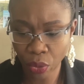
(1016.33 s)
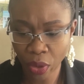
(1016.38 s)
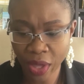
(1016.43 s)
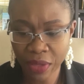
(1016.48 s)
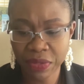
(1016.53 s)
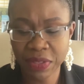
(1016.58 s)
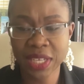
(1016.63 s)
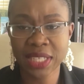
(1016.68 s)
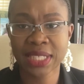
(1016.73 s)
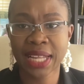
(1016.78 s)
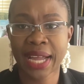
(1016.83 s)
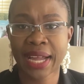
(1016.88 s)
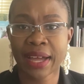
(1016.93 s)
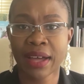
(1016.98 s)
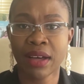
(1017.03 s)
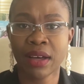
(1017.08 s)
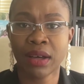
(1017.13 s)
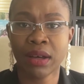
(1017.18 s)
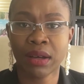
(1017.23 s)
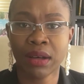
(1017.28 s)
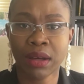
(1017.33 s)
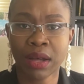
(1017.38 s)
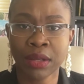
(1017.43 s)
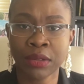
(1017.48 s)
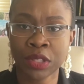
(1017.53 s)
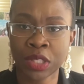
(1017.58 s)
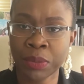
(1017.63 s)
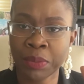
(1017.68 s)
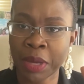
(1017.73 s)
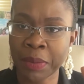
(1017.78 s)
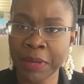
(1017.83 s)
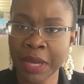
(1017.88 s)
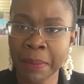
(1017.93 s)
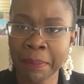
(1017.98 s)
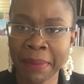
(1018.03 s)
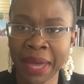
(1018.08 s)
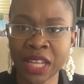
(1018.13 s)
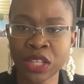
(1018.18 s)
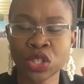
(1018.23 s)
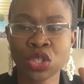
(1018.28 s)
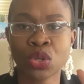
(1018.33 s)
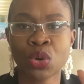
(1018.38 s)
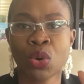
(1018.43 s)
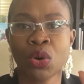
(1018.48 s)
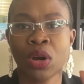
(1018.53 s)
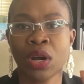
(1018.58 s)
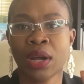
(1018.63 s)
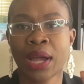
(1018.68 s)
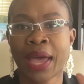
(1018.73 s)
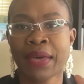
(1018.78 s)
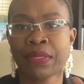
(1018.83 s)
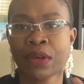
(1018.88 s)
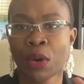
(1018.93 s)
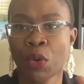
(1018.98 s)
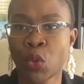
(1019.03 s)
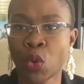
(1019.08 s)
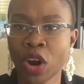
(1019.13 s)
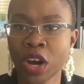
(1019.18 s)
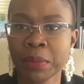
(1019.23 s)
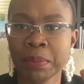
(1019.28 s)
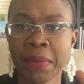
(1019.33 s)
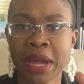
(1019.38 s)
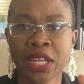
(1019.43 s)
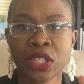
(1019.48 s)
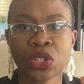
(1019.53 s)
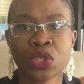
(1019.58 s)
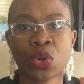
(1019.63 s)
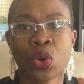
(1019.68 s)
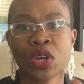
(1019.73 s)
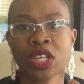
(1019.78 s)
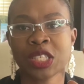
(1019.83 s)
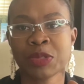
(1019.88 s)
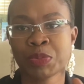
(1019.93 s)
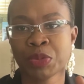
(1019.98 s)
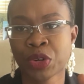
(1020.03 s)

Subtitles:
things like maybe a mentor, either a work mentor,